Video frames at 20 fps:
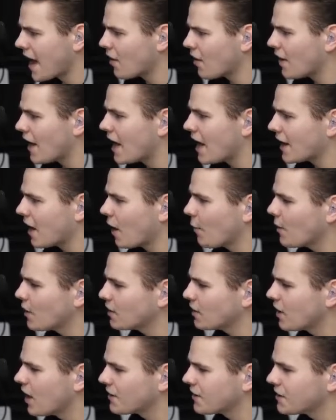now at how
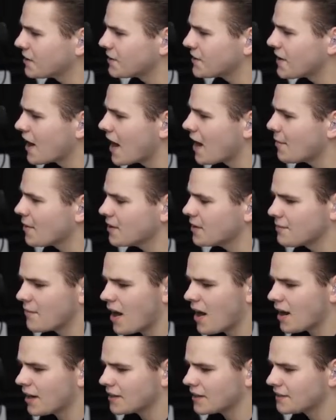many knots is that? How many
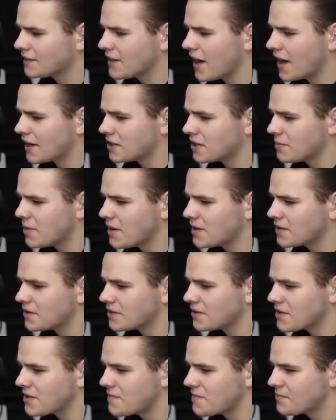Mach is that
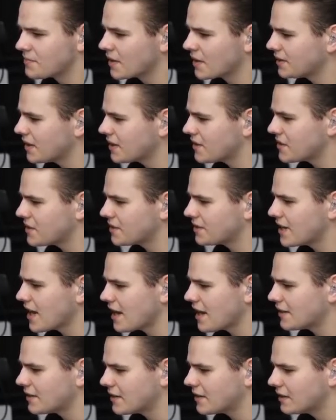especially? It doesn't
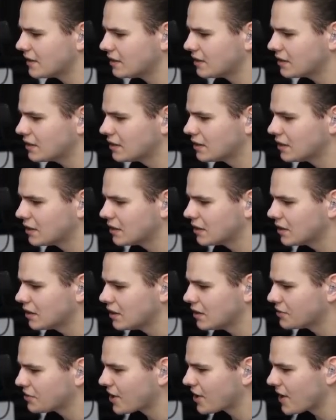say it here,
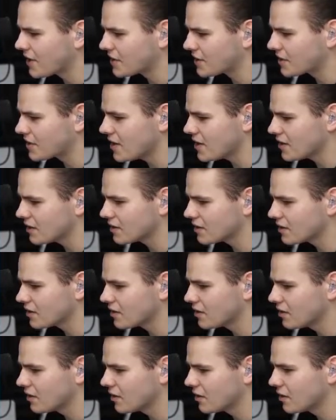which kind of sucks.
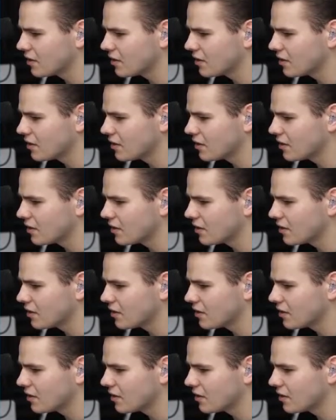